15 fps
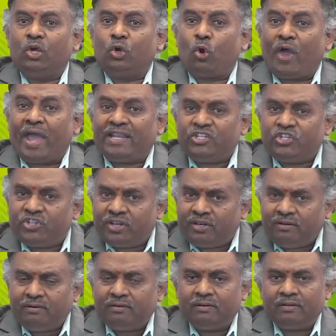
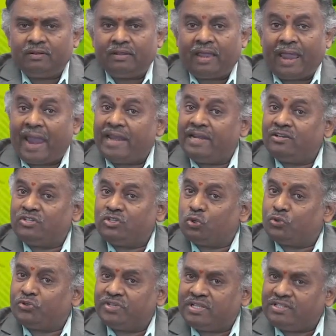cohesion and
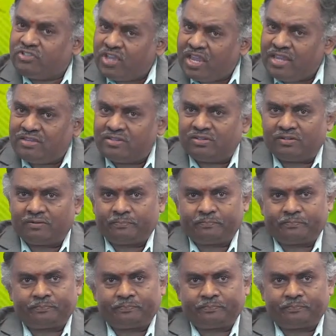social change.